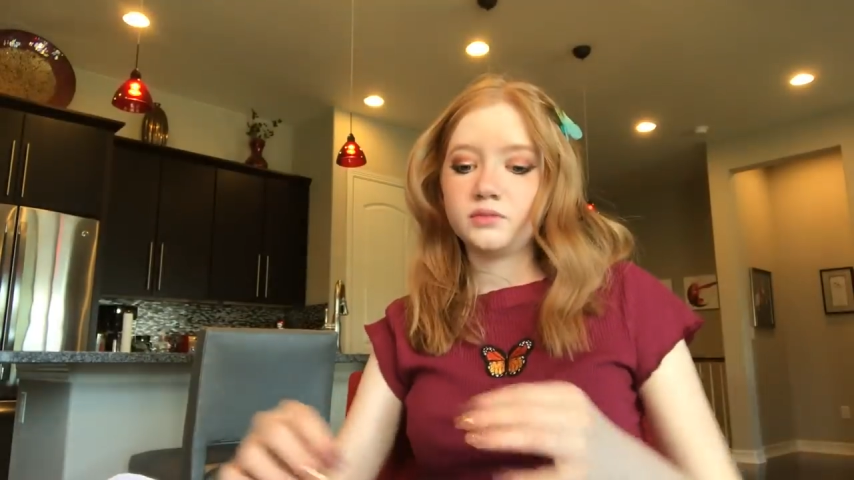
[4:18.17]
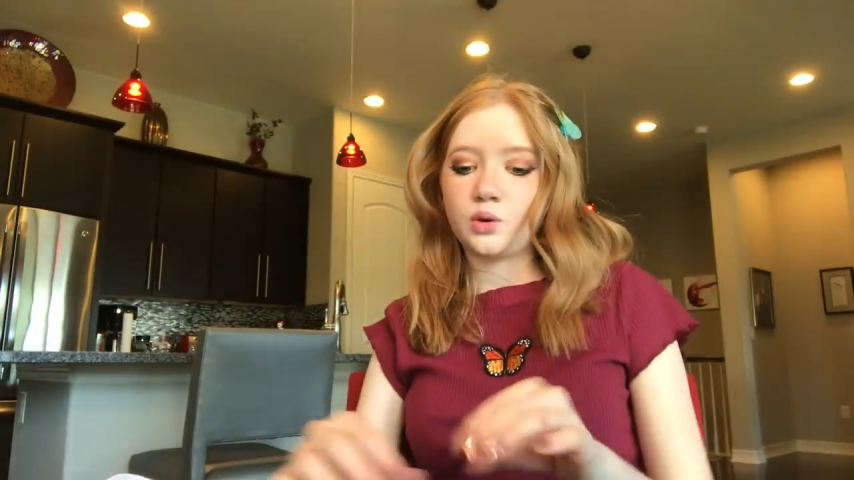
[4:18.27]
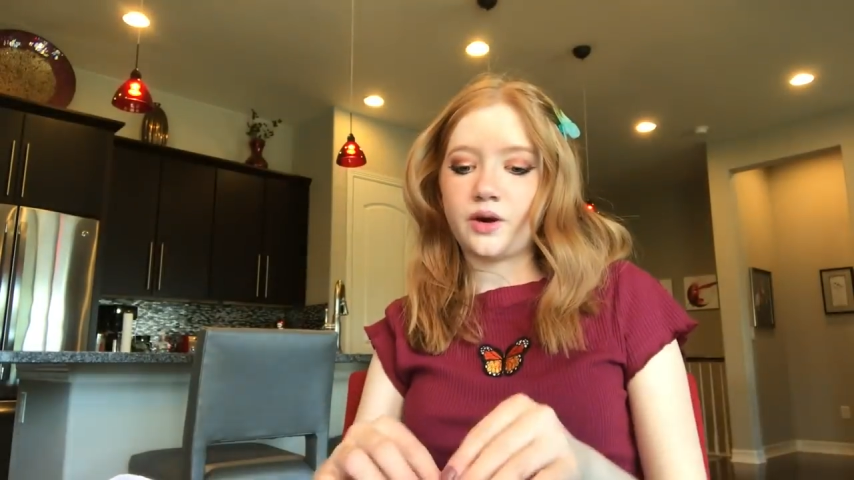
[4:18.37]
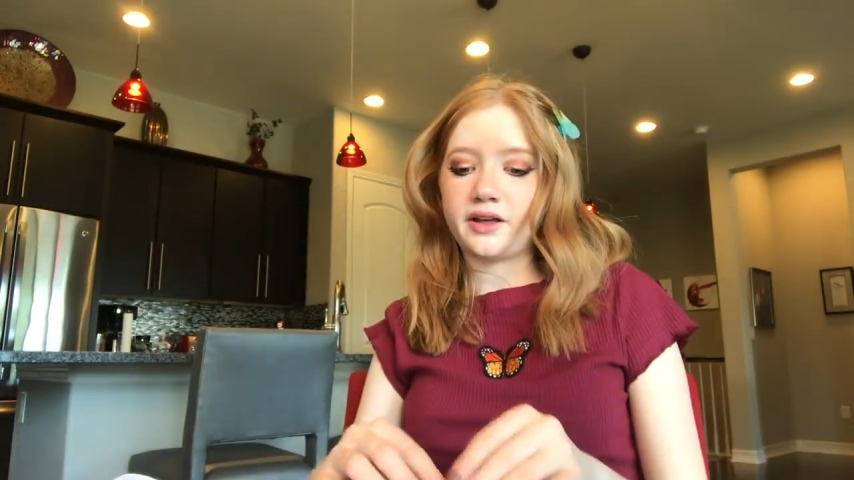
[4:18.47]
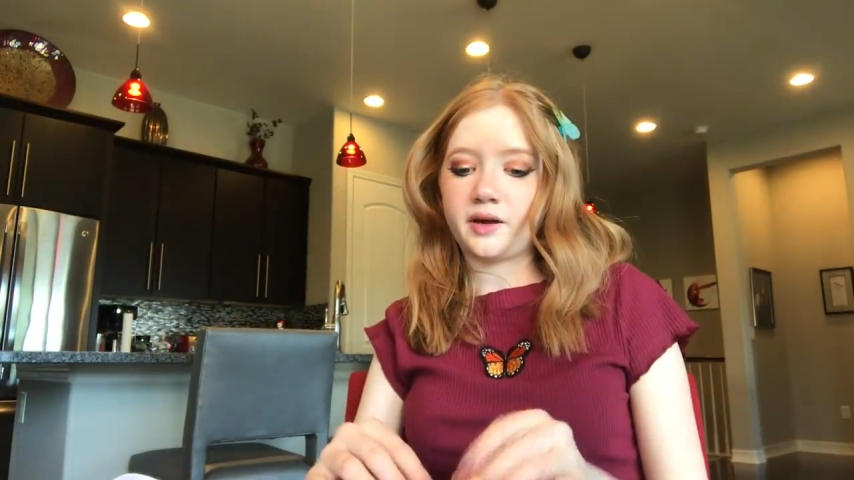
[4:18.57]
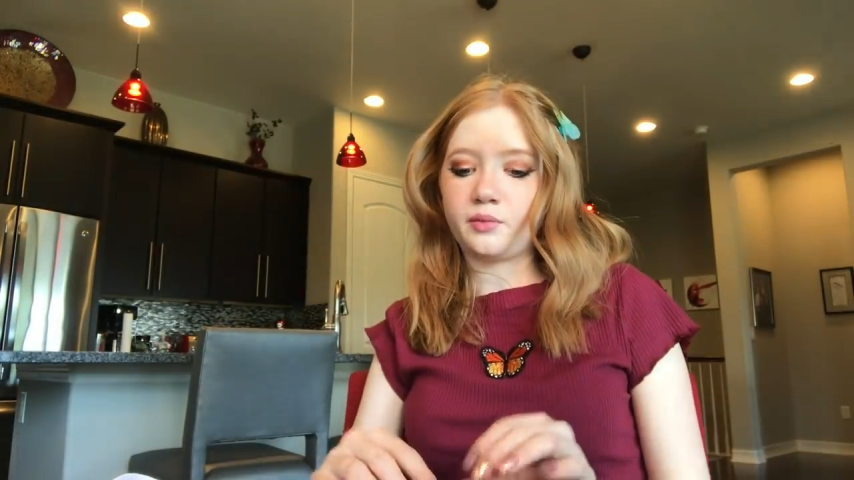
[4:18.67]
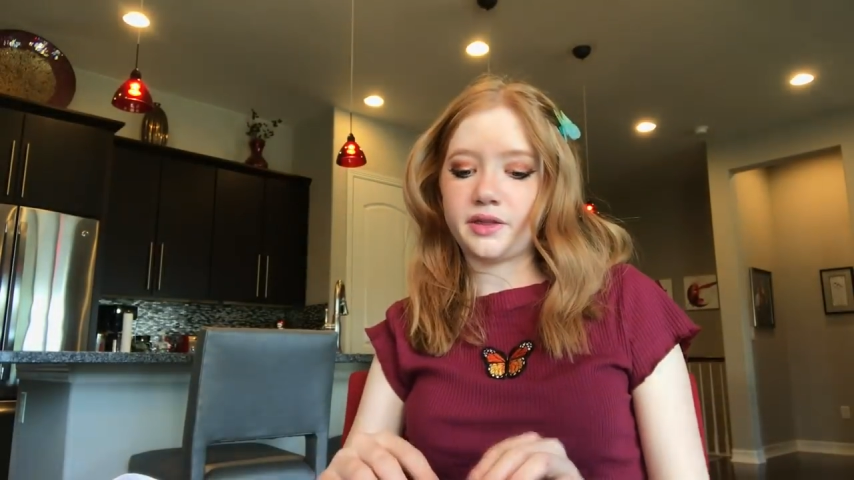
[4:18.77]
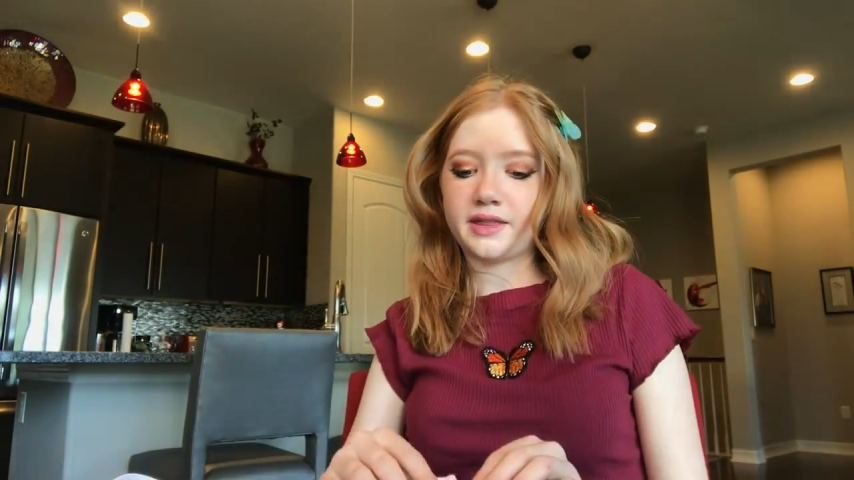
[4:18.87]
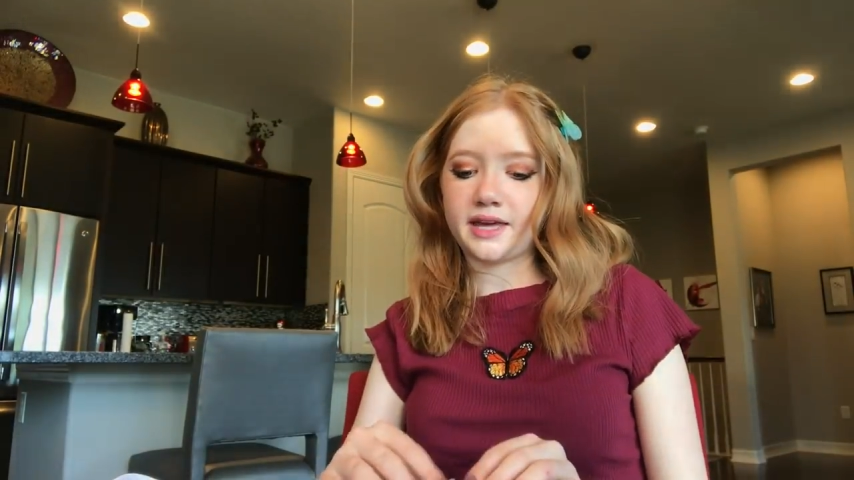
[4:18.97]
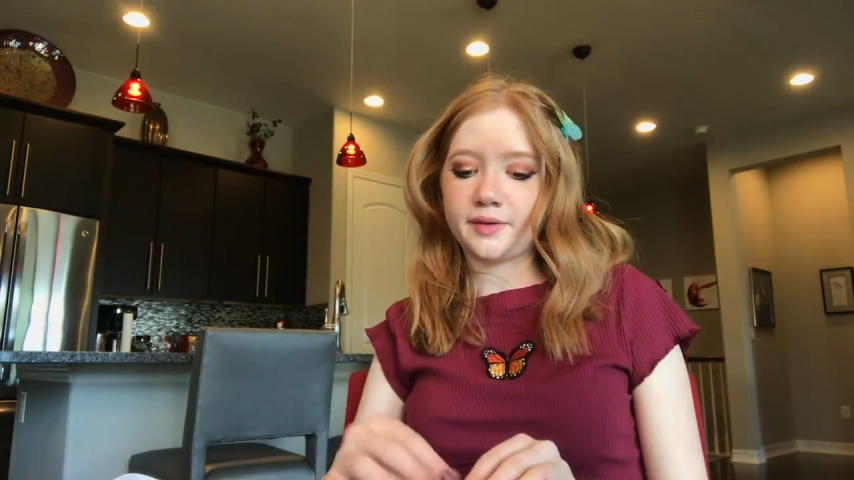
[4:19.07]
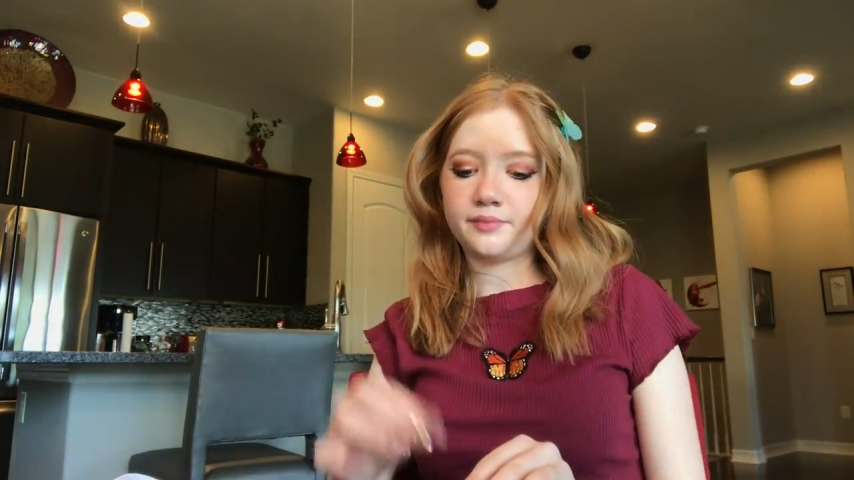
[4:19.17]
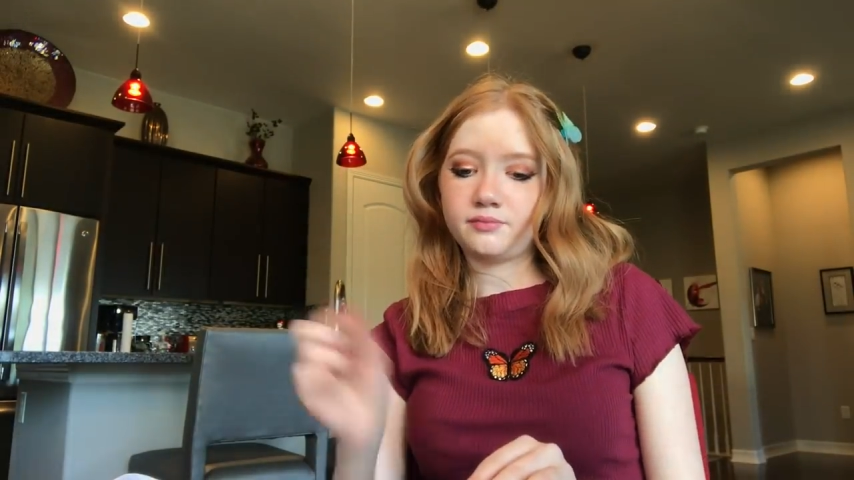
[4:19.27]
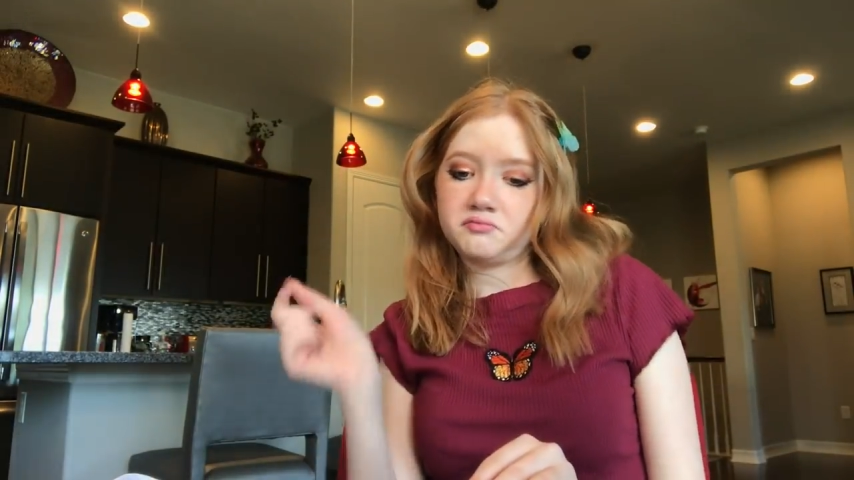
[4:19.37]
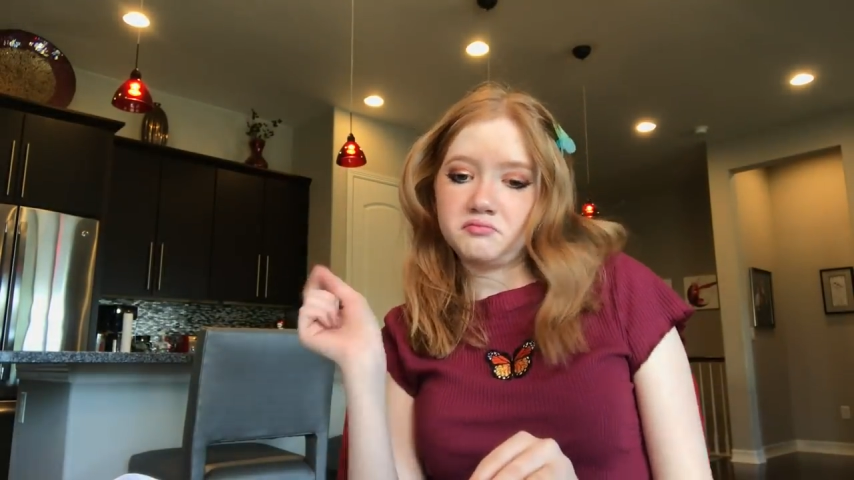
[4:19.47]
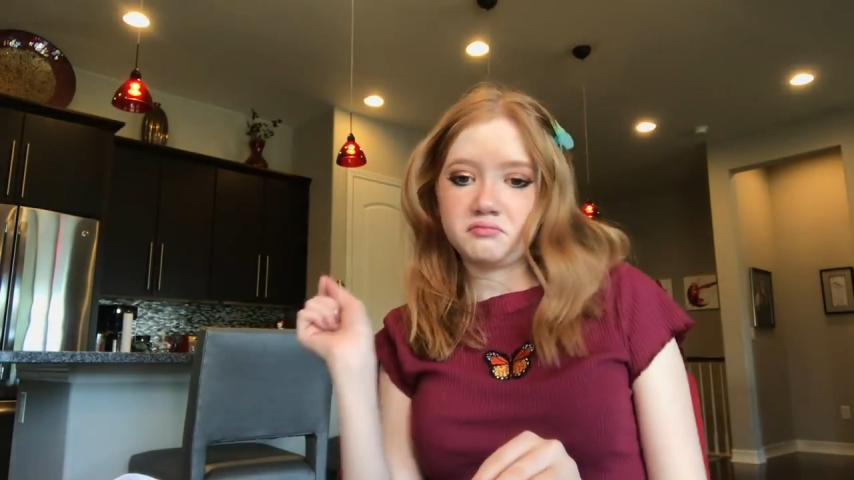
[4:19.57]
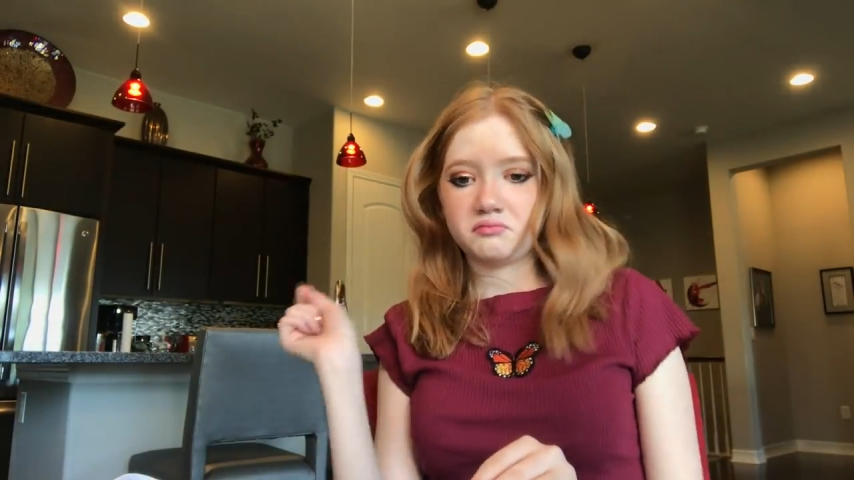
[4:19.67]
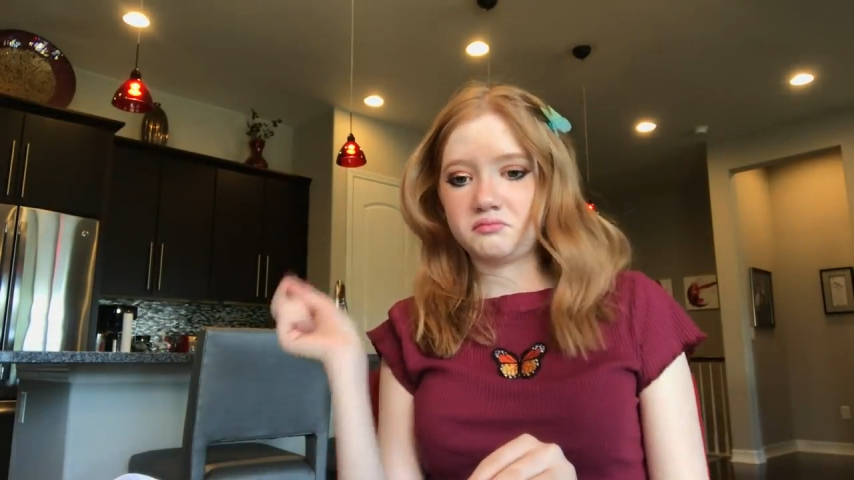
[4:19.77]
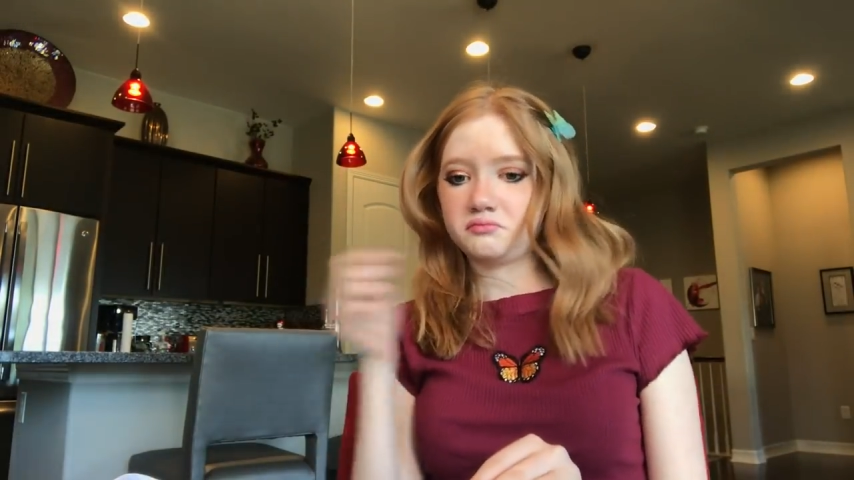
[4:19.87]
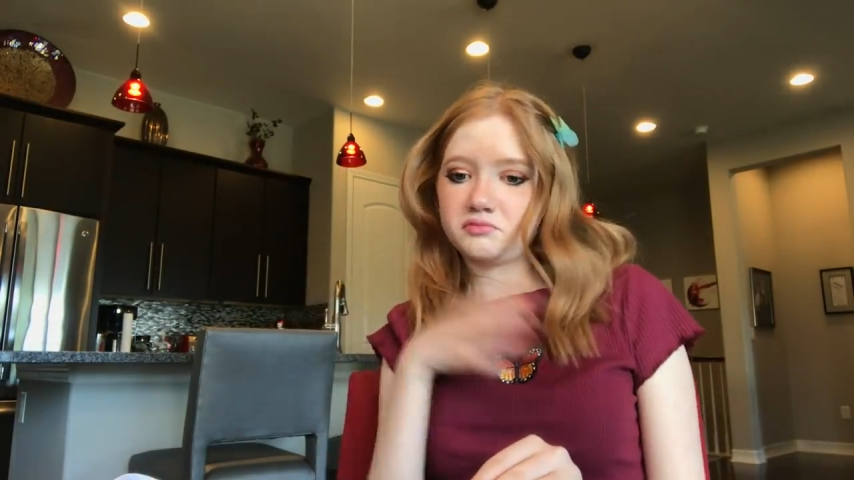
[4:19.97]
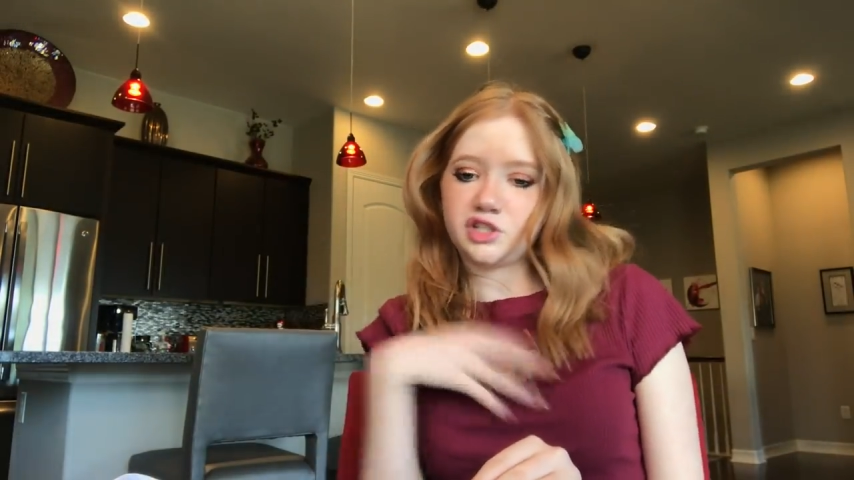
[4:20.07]
wear them with like
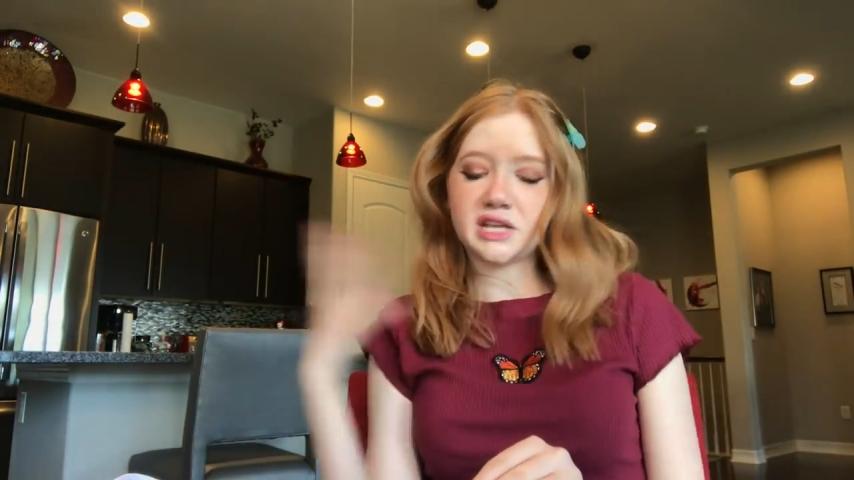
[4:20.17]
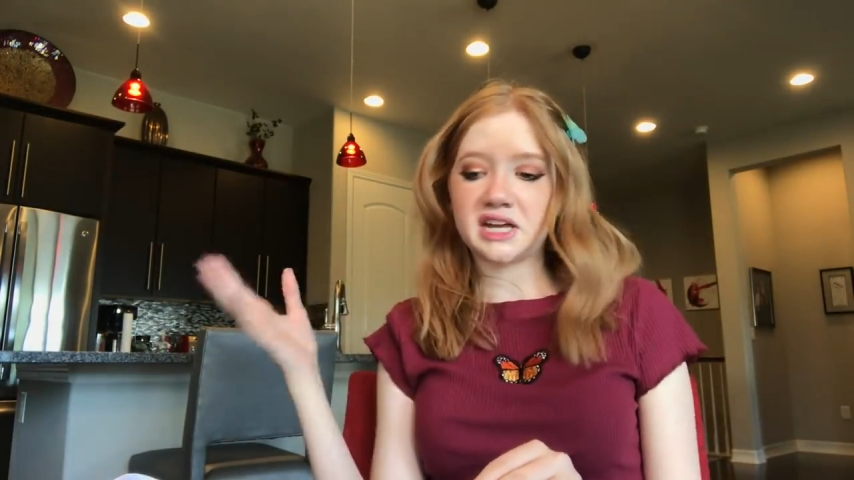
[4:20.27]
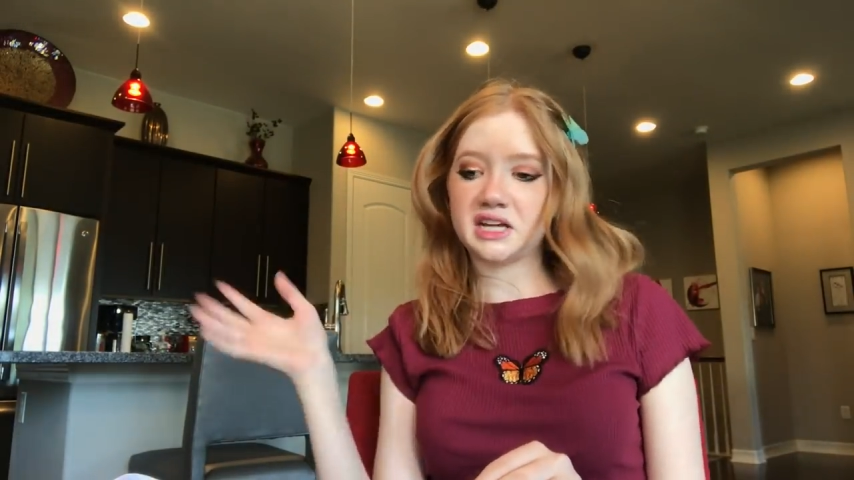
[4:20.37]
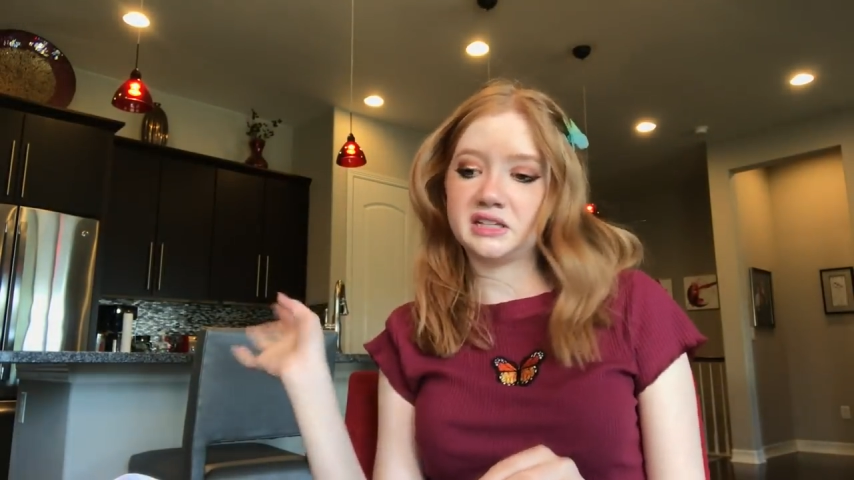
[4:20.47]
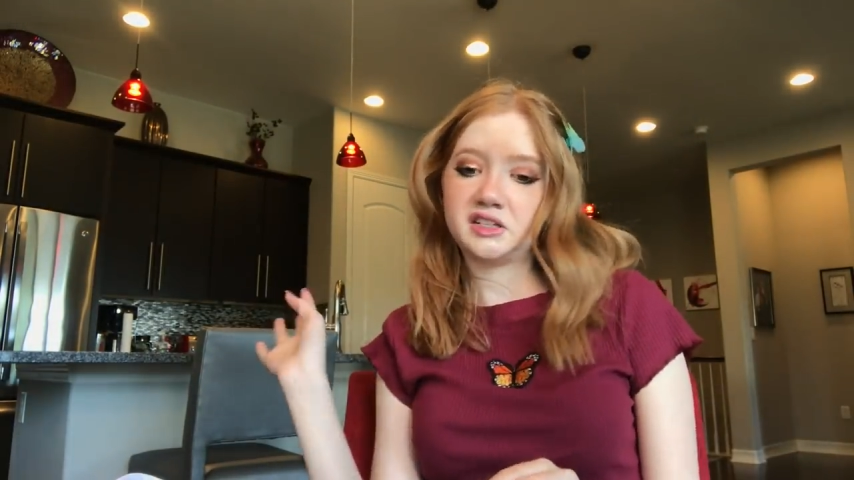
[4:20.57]
just like a